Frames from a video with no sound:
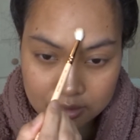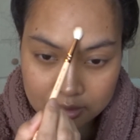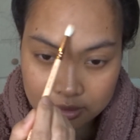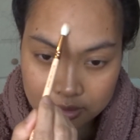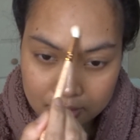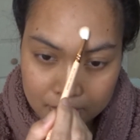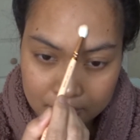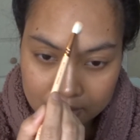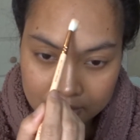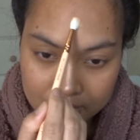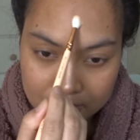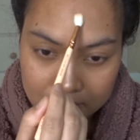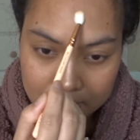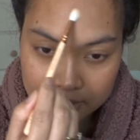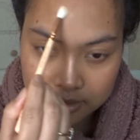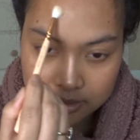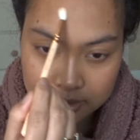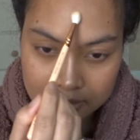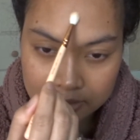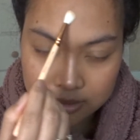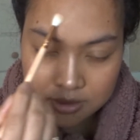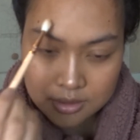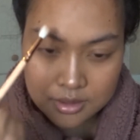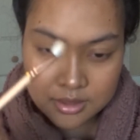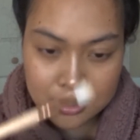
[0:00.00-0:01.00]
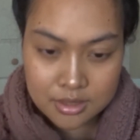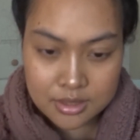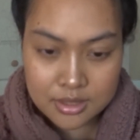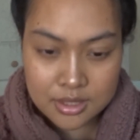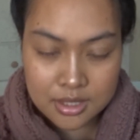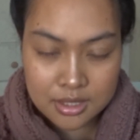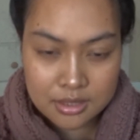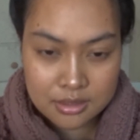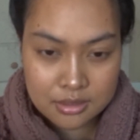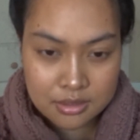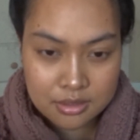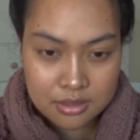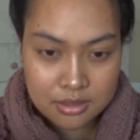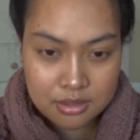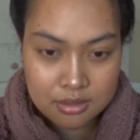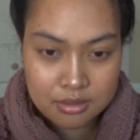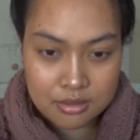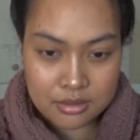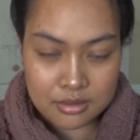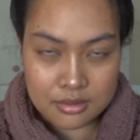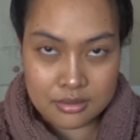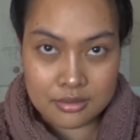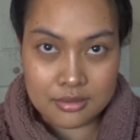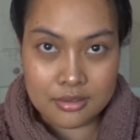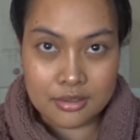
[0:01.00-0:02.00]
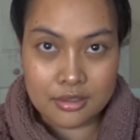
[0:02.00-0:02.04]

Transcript: on the center